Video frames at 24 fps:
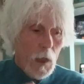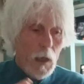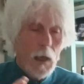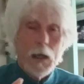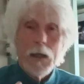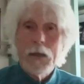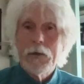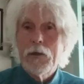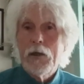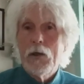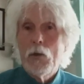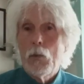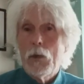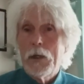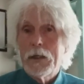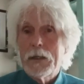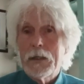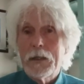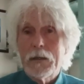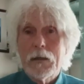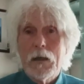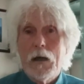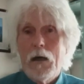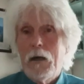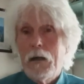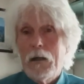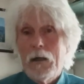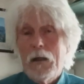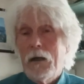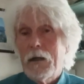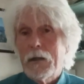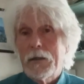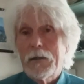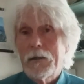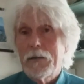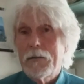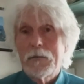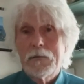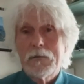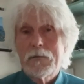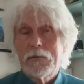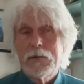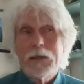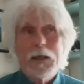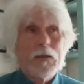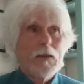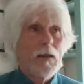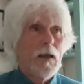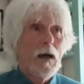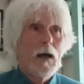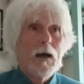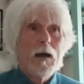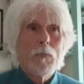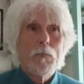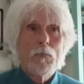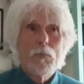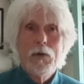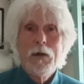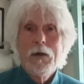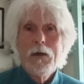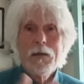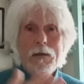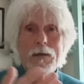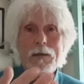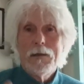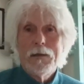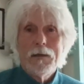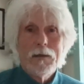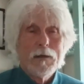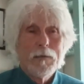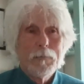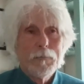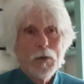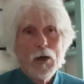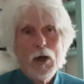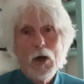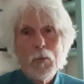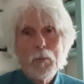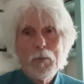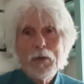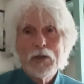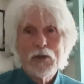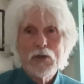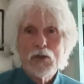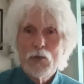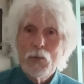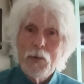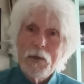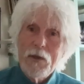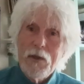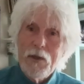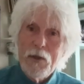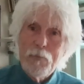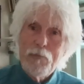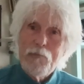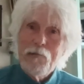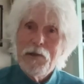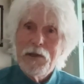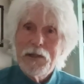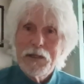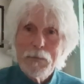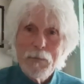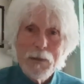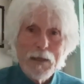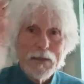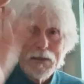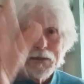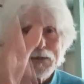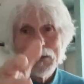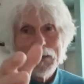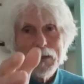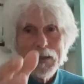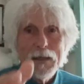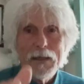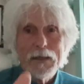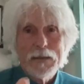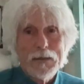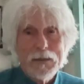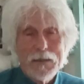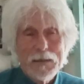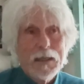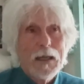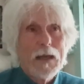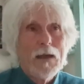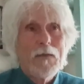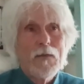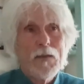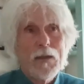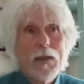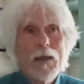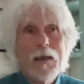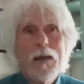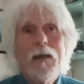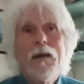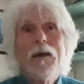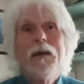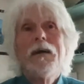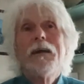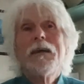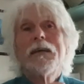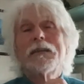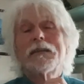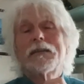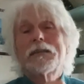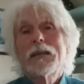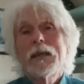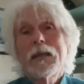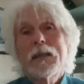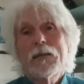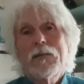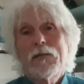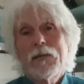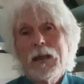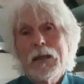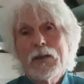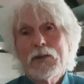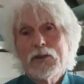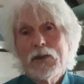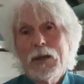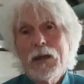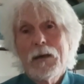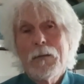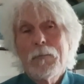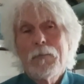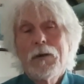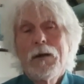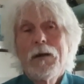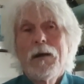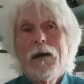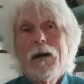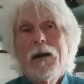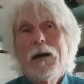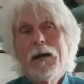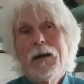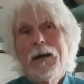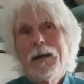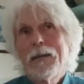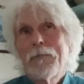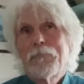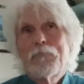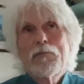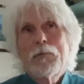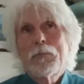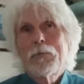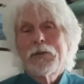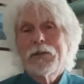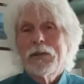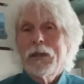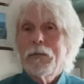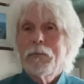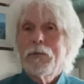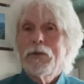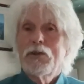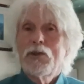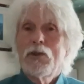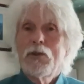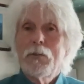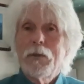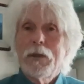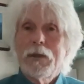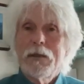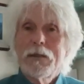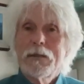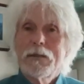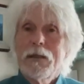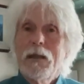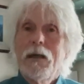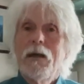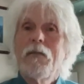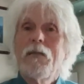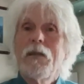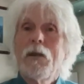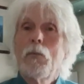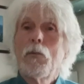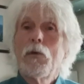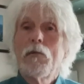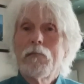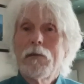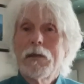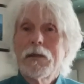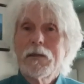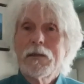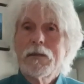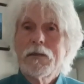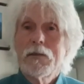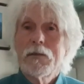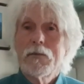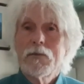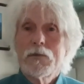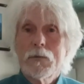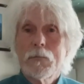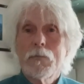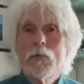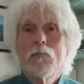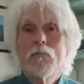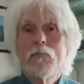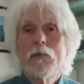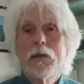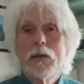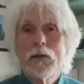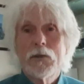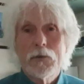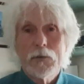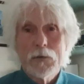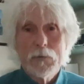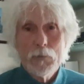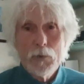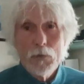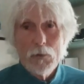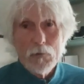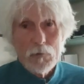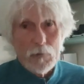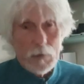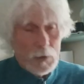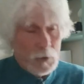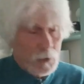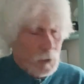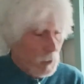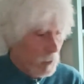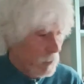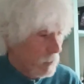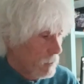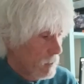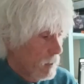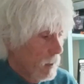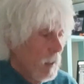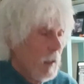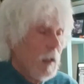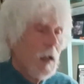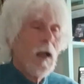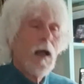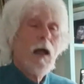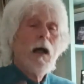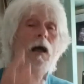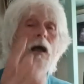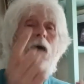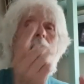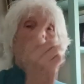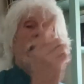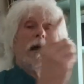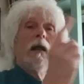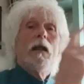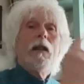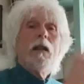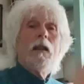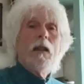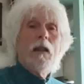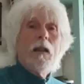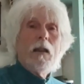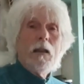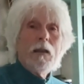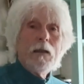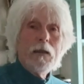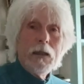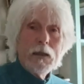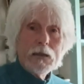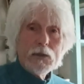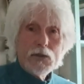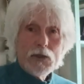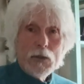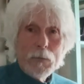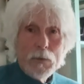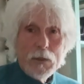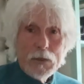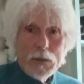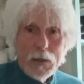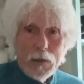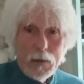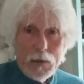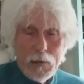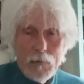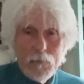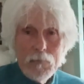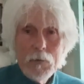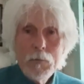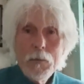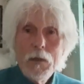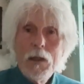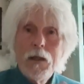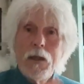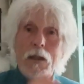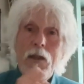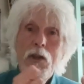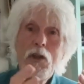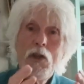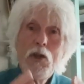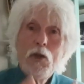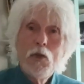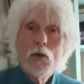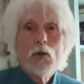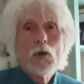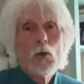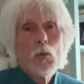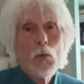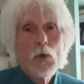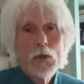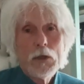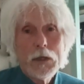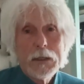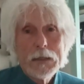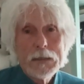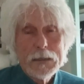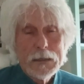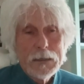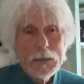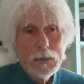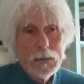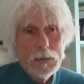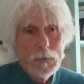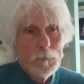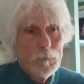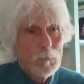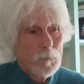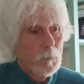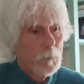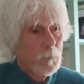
and at a wedding I, I could set that up. Um, I'll pinch one of the bridesmaids and get her to stand there, set the flash up. It'd probably take me two minutes and then we're ready to do some really good portrait shots. Let's jump into Lightroom, look at what I did